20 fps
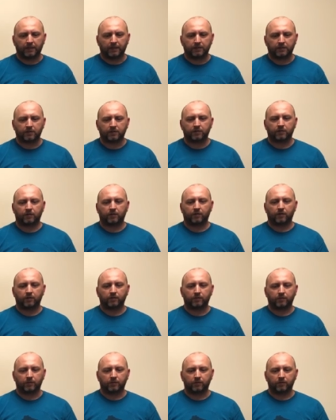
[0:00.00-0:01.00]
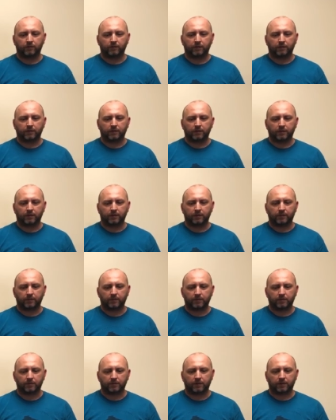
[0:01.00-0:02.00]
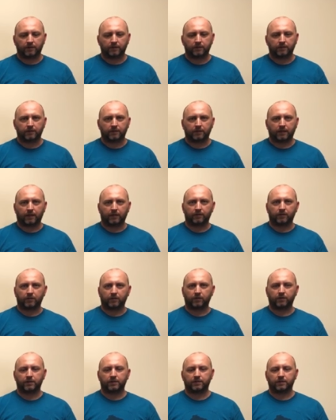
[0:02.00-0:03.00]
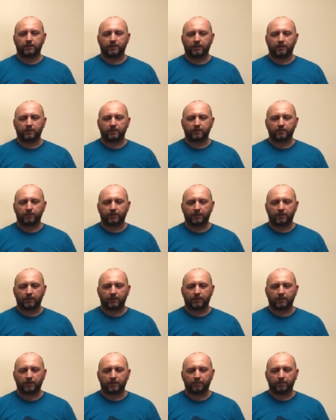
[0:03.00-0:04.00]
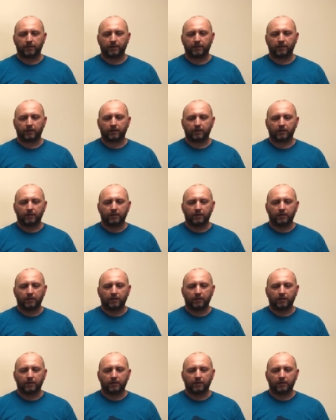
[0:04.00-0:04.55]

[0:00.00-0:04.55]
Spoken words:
It's also the only maneuver that demonstrates how decreasing airspeed in a bank